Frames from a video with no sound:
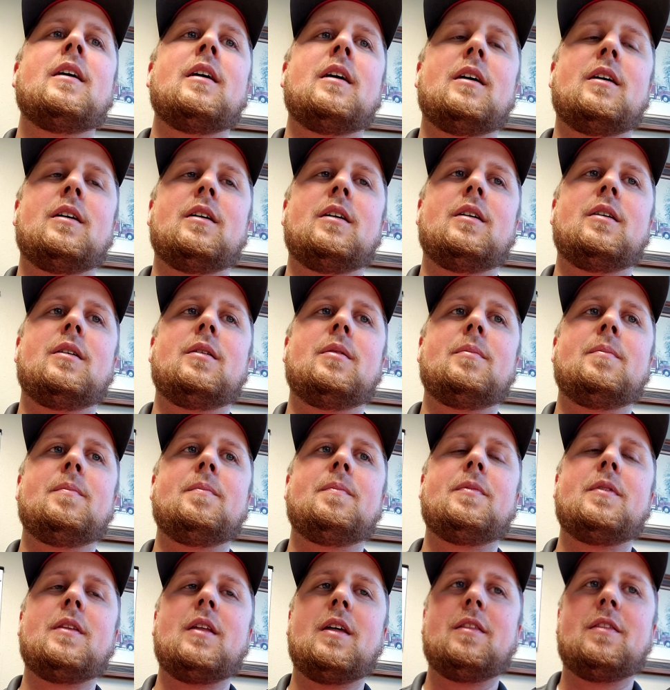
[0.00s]

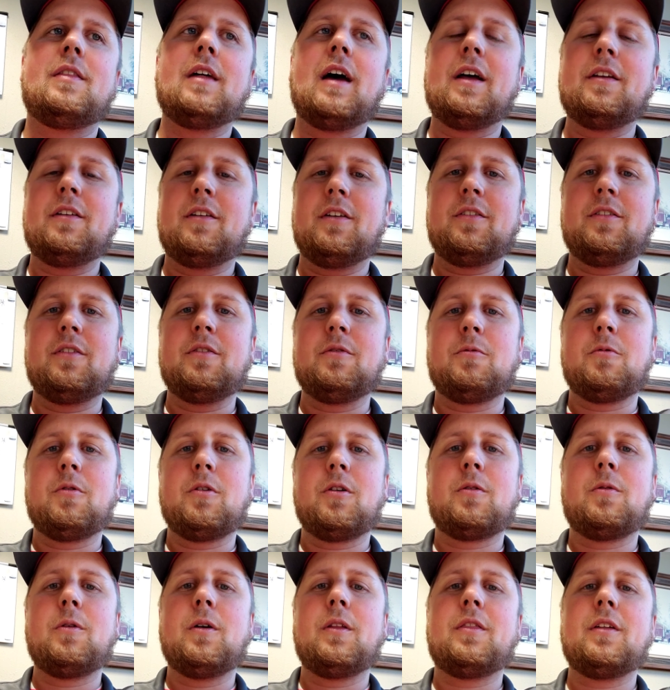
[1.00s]
Um, that doesn't
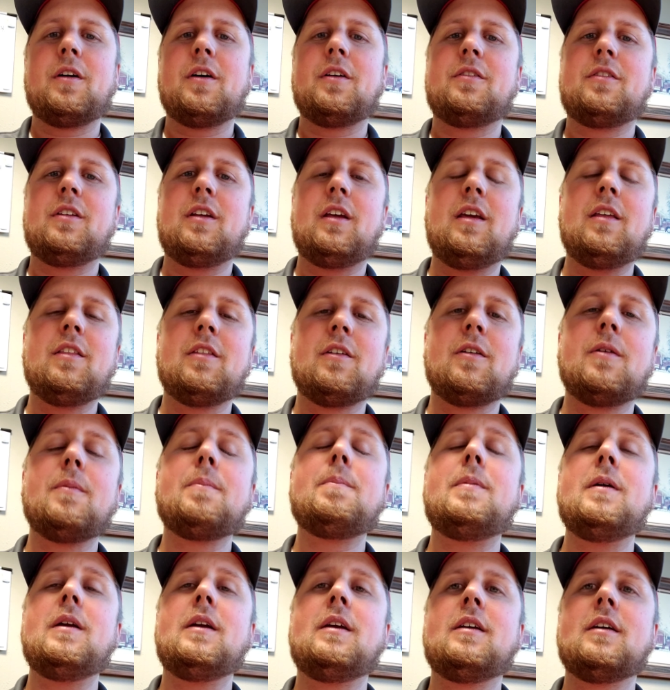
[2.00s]
work with us either
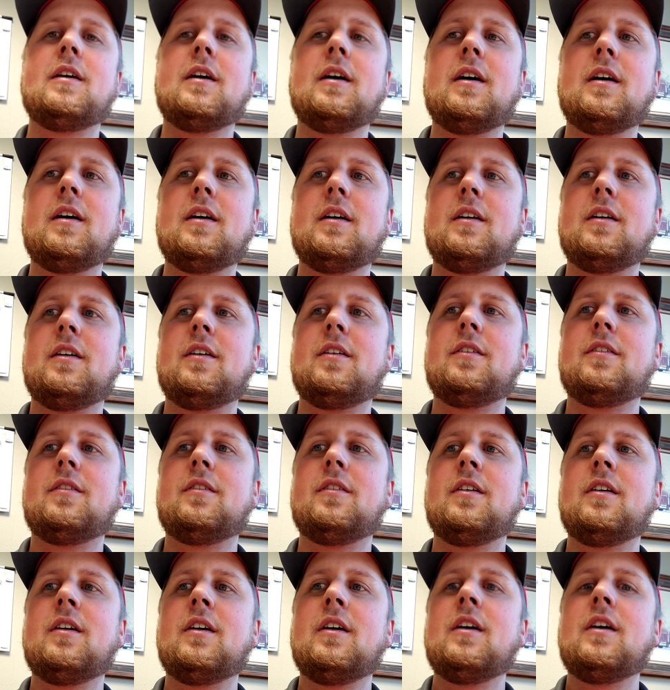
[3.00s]

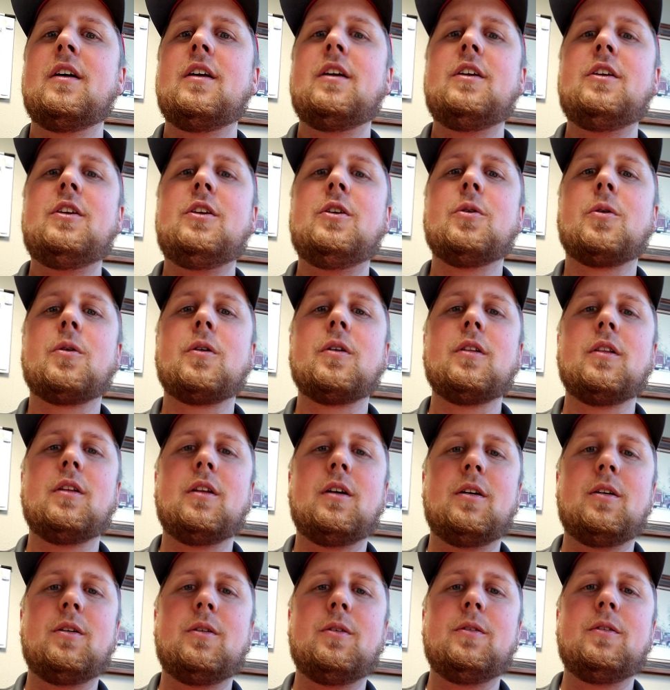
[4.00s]
because your
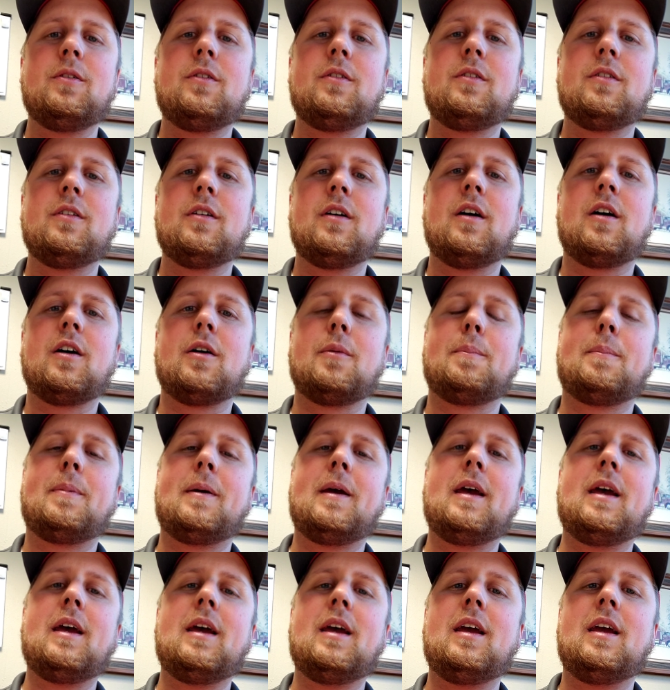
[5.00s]
loads are
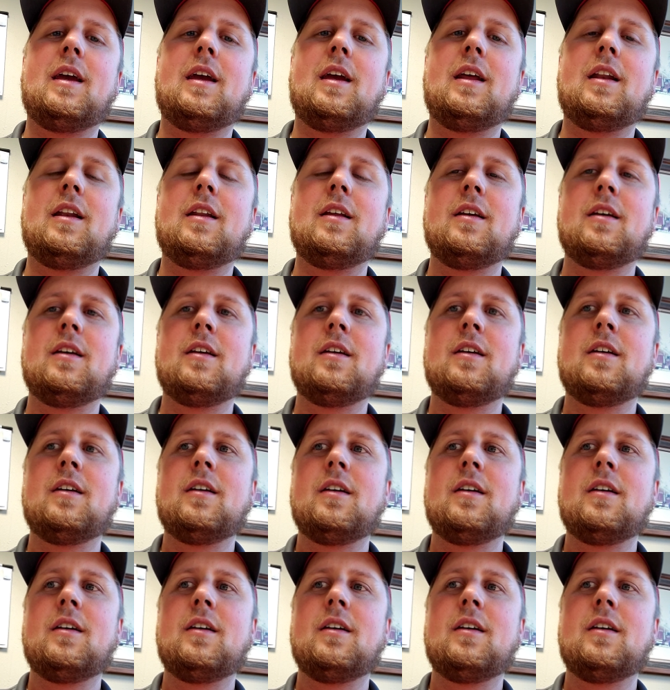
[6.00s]
paid